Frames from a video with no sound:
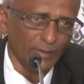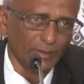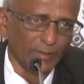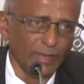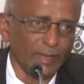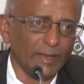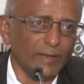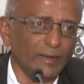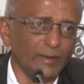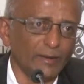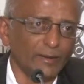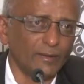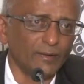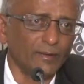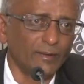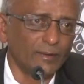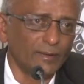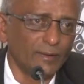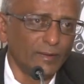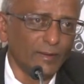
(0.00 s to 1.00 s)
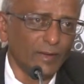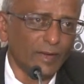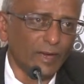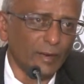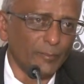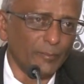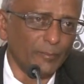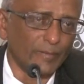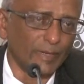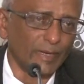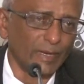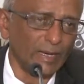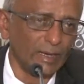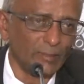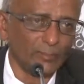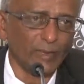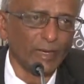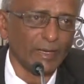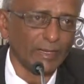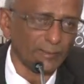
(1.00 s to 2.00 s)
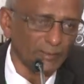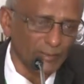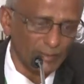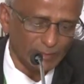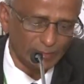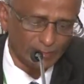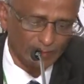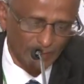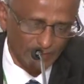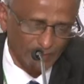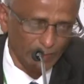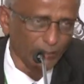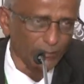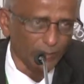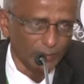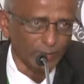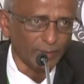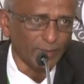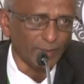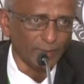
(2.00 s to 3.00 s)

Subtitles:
then claimed by the business anyway